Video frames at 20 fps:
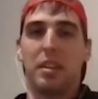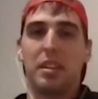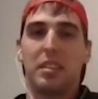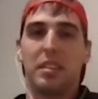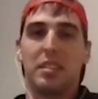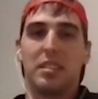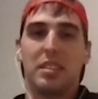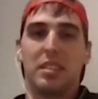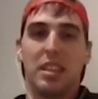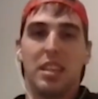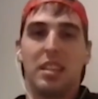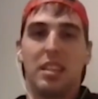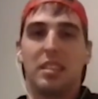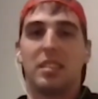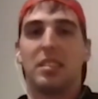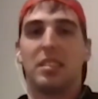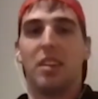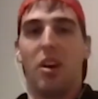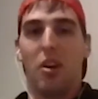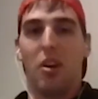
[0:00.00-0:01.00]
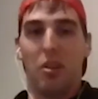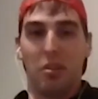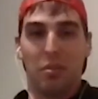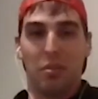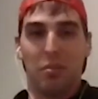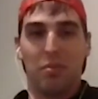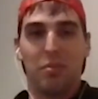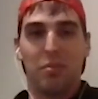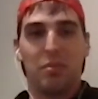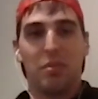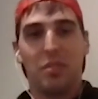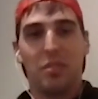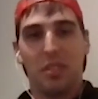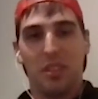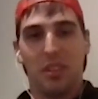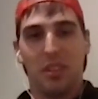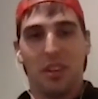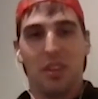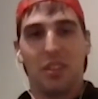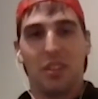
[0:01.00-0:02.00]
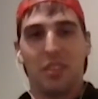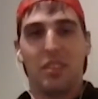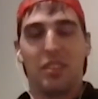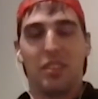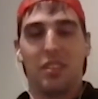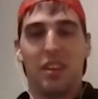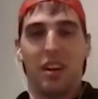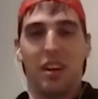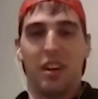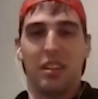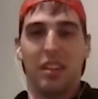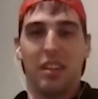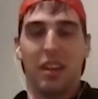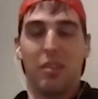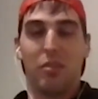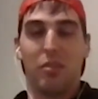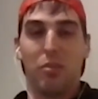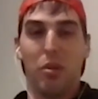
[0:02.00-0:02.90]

he sees all, like,